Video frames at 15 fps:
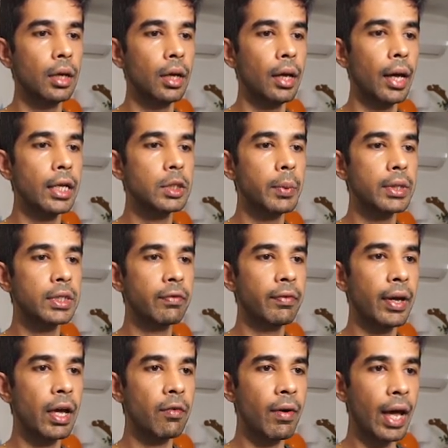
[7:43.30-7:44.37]
and specify
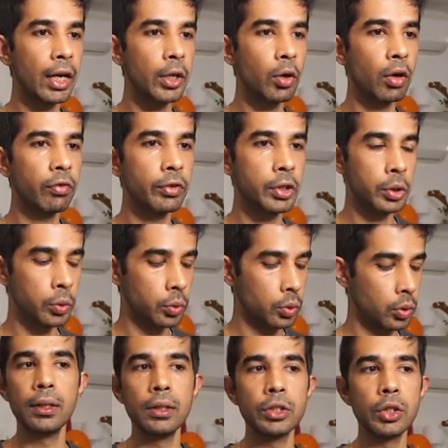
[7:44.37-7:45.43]
a value of 2.
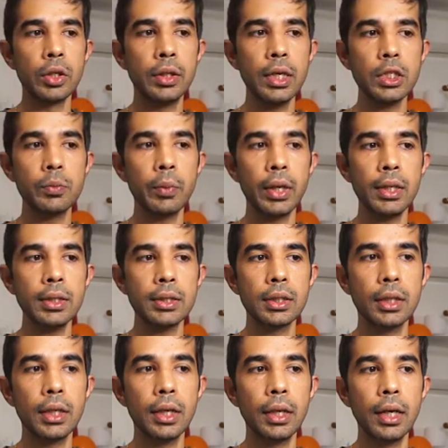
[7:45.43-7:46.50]
So this means
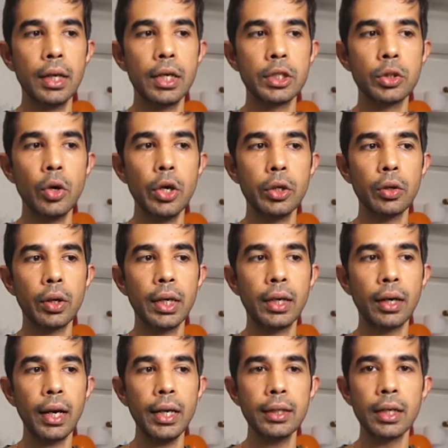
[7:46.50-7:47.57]
it is going to
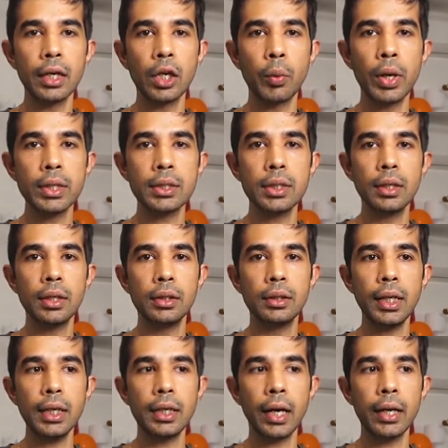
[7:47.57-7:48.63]
retry the request
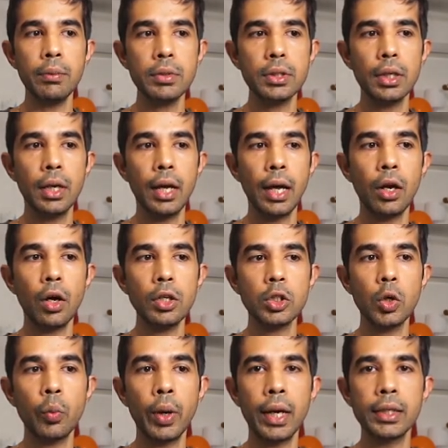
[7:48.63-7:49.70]
3 times and
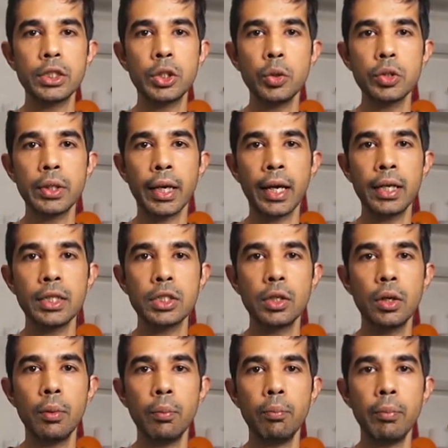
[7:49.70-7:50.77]
also waits 2 seconds
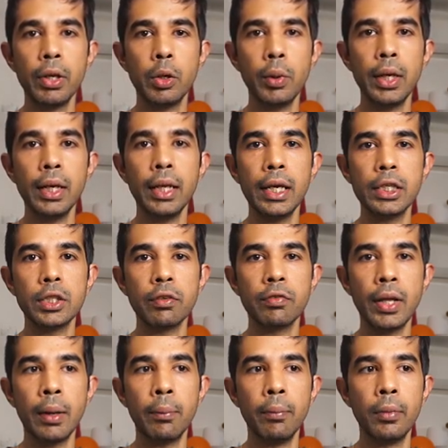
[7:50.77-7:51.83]
between each of
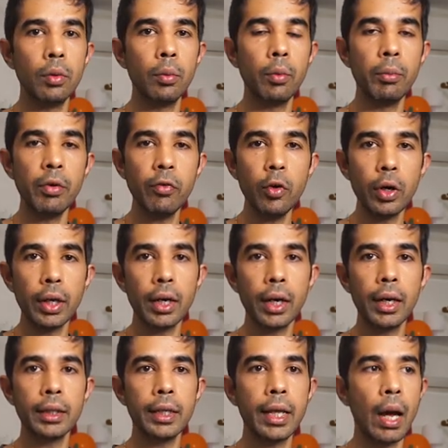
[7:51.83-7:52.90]
them. Before
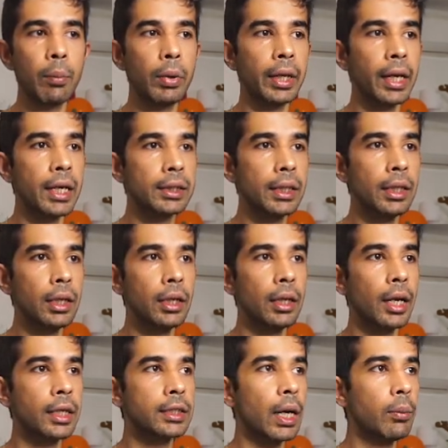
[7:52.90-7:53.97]
rerunning the application,
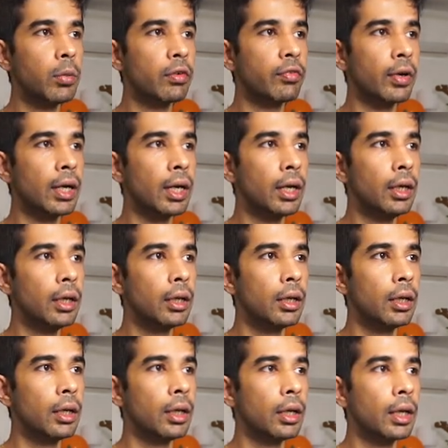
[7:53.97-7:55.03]
let's come to Fiddler,
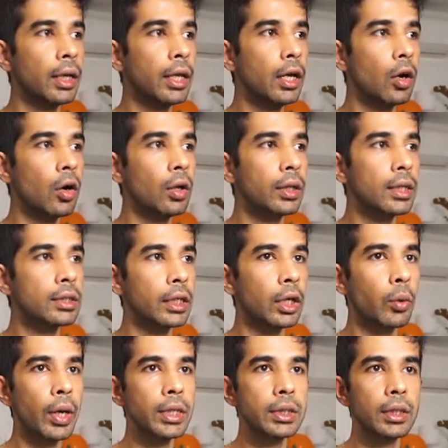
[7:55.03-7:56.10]
clear all these
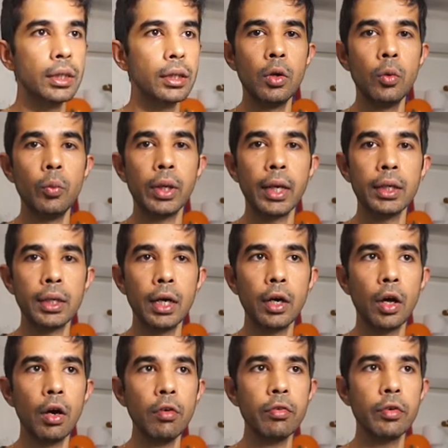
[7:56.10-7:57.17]
requests. We can turn
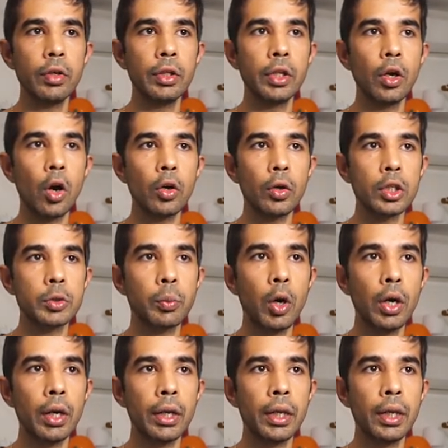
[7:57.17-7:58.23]
off the
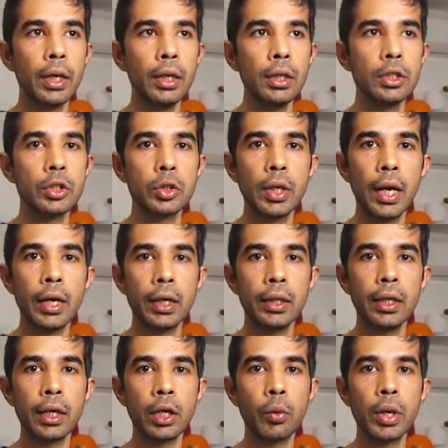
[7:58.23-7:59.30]
autoresponder here so that the
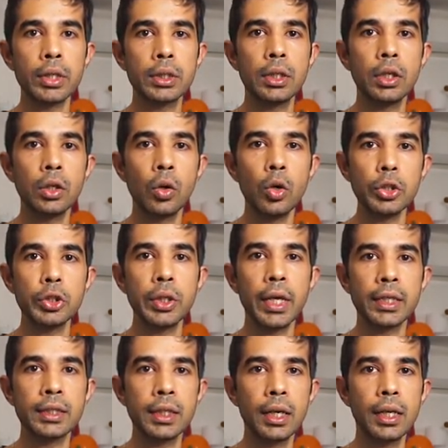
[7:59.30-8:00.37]
request goes to the
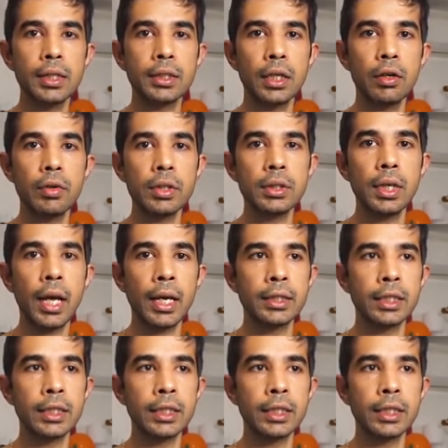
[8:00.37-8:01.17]
external service as